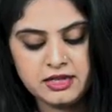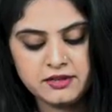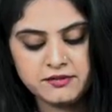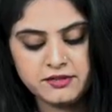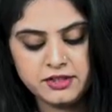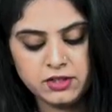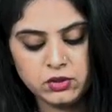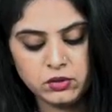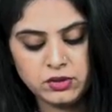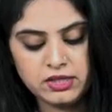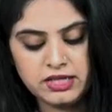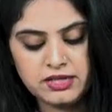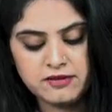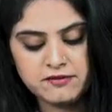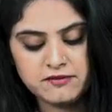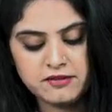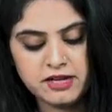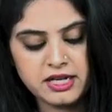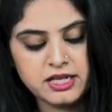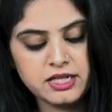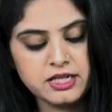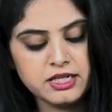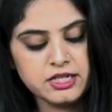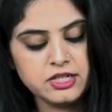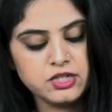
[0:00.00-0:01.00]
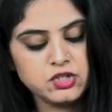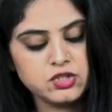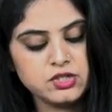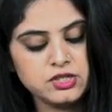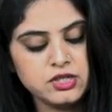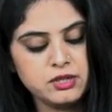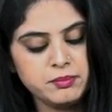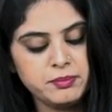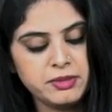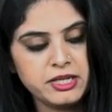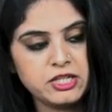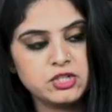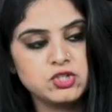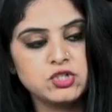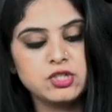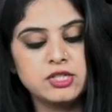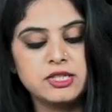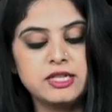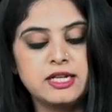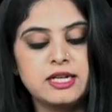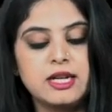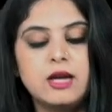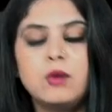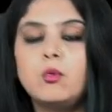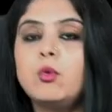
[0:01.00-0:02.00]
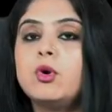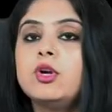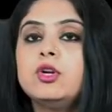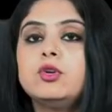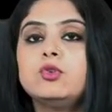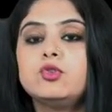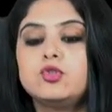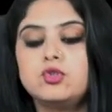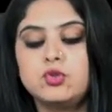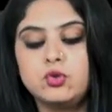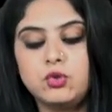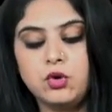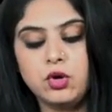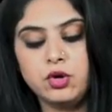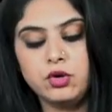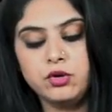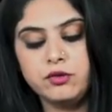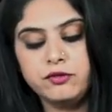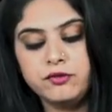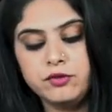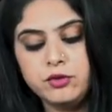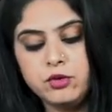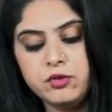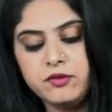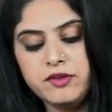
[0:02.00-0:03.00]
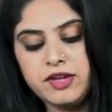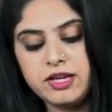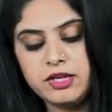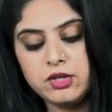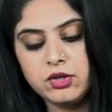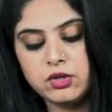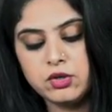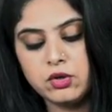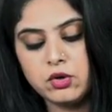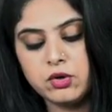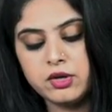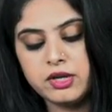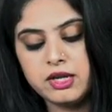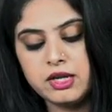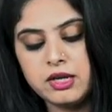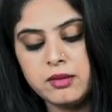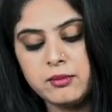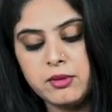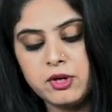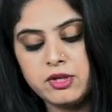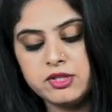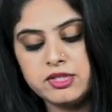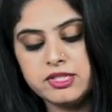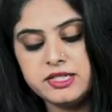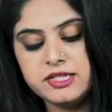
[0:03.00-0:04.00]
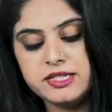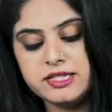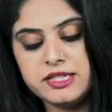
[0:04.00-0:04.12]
with only one additional picture that I want to show all of you when you're talking about the